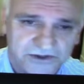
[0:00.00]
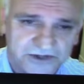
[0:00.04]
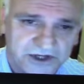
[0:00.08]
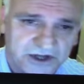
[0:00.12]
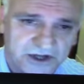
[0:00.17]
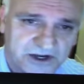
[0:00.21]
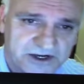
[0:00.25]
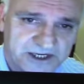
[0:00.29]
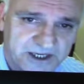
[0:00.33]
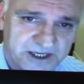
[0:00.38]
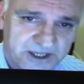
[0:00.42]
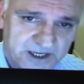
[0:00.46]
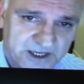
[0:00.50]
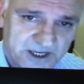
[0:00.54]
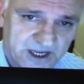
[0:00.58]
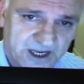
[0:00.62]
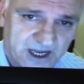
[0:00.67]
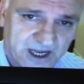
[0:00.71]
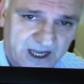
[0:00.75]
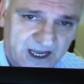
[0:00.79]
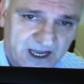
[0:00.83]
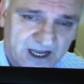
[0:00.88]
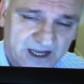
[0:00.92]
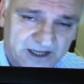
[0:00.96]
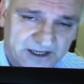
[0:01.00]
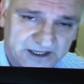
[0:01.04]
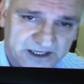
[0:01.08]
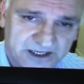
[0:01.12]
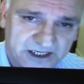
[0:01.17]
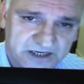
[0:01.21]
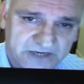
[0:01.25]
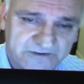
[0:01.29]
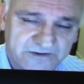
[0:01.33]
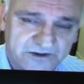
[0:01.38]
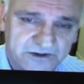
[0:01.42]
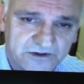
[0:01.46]
doubt
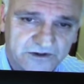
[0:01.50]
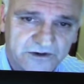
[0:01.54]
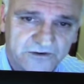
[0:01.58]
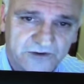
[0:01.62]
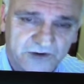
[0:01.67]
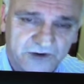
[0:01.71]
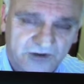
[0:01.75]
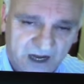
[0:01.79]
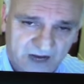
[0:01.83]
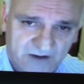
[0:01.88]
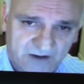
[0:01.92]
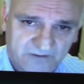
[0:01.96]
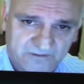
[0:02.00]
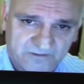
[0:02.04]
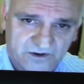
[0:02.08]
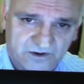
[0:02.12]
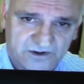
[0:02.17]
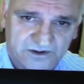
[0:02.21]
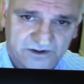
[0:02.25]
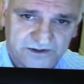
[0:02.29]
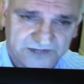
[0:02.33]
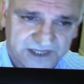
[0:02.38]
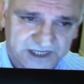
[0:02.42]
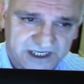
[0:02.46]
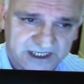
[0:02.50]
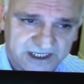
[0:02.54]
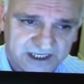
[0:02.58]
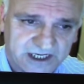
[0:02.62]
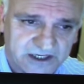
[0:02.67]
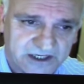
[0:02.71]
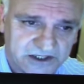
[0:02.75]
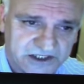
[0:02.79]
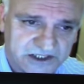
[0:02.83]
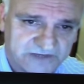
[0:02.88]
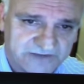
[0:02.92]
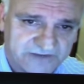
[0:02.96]
give you further
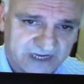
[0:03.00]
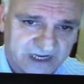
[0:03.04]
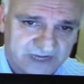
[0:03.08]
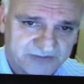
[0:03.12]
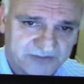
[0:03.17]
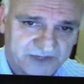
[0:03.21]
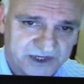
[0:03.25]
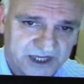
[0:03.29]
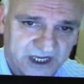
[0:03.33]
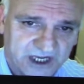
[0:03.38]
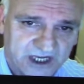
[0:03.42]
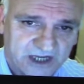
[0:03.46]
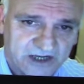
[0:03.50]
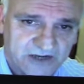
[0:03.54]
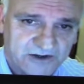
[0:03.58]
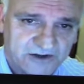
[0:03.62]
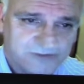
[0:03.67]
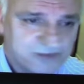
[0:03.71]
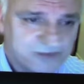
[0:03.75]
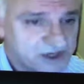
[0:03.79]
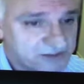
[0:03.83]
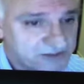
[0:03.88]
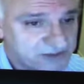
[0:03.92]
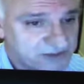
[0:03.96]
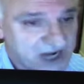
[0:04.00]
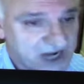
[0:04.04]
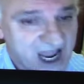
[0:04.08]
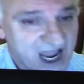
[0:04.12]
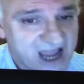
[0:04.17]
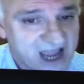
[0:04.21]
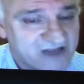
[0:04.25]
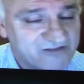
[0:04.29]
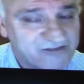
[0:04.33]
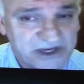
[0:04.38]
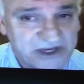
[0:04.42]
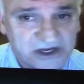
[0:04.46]
details of that. But I
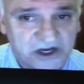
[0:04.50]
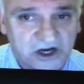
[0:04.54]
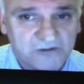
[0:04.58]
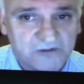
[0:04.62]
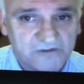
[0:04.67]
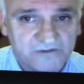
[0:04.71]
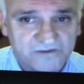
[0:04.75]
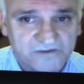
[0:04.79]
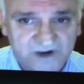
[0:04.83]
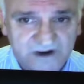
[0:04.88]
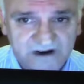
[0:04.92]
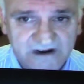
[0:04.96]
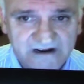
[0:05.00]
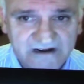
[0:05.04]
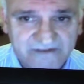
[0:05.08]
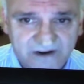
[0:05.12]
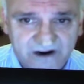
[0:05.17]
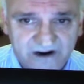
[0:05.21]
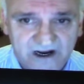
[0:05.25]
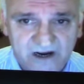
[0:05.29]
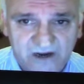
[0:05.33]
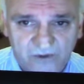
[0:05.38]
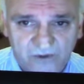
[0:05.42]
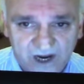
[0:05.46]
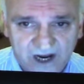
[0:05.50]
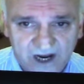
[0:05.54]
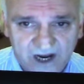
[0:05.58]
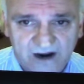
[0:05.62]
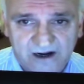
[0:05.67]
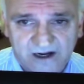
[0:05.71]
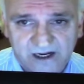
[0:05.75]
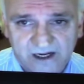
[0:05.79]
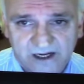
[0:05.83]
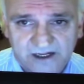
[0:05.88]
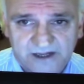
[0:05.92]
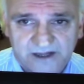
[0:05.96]
have become very, very
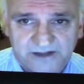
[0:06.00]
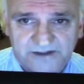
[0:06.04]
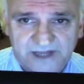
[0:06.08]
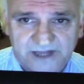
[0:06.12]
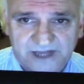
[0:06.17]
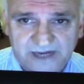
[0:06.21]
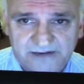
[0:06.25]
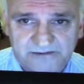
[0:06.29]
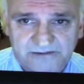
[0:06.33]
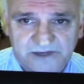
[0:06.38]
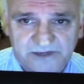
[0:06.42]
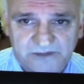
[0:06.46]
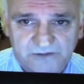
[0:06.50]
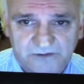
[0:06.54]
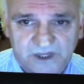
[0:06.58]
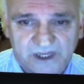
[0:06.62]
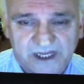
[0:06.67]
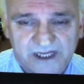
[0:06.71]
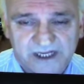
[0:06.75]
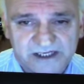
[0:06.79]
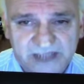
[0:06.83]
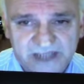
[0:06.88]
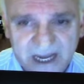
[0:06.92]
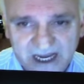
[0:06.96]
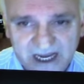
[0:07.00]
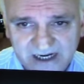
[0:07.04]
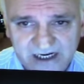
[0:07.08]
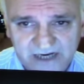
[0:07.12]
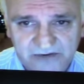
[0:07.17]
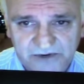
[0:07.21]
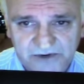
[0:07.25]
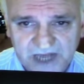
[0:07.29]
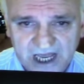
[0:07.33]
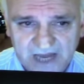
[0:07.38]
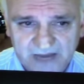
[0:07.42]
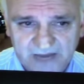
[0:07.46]
aware that exactly
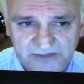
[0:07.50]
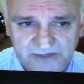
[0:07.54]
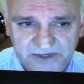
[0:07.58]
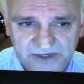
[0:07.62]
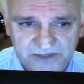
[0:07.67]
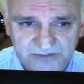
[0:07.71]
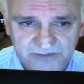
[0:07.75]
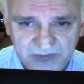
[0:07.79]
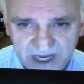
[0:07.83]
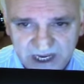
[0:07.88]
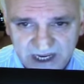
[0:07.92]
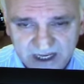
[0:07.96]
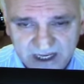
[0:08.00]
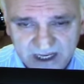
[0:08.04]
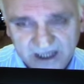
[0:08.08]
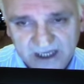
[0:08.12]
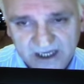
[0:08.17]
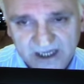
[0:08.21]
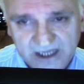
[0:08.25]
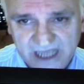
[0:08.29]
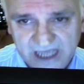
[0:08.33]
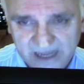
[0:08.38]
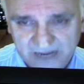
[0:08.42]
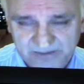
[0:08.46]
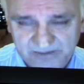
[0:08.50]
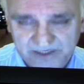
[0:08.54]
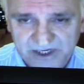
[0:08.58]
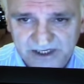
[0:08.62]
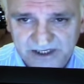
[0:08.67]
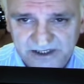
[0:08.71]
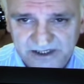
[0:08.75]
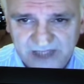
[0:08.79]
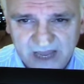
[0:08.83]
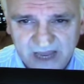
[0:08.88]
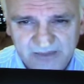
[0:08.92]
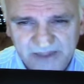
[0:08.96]
what happened to me is happening
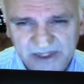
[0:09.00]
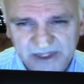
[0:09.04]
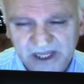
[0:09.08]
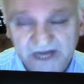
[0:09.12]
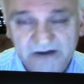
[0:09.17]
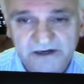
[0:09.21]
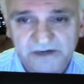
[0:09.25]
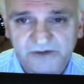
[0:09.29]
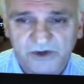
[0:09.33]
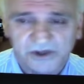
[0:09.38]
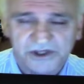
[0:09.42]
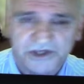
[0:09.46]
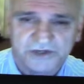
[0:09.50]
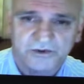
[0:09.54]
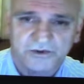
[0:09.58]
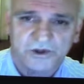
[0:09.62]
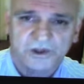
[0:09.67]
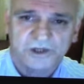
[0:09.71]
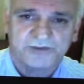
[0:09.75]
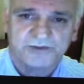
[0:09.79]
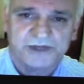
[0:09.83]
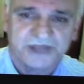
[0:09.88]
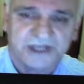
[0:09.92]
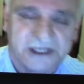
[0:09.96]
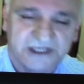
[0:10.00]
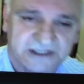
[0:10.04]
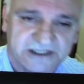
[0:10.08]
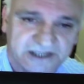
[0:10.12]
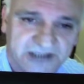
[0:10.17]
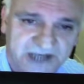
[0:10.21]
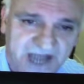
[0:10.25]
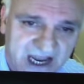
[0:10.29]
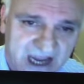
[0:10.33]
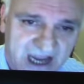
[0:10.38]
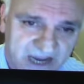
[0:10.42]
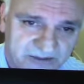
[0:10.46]
to them. And they're in a much worse position
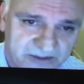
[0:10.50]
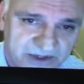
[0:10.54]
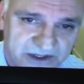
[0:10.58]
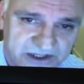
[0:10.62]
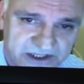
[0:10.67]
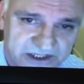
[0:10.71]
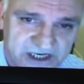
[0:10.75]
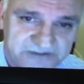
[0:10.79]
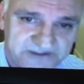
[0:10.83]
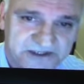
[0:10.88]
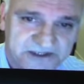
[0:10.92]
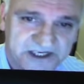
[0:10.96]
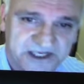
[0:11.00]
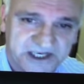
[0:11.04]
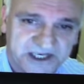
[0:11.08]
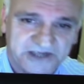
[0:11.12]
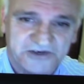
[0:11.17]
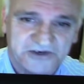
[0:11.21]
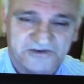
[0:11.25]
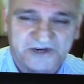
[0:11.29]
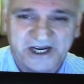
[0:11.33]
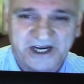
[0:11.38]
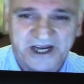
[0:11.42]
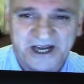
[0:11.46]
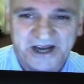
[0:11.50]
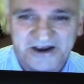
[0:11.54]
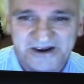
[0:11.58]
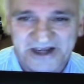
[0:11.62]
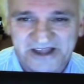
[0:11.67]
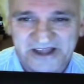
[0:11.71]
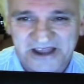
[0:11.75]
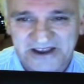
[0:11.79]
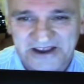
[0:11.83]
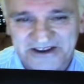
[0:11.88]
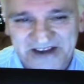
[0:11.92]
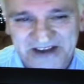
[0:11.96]
than I am, because I'm sitting over here
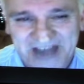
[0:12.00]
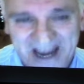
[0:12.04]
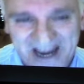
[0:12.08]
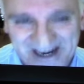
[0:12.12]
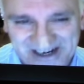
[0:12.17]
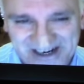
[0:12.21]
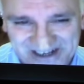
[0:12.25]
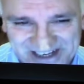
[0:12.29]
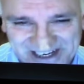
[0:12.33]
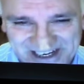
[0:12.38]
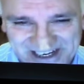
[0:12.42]
in the United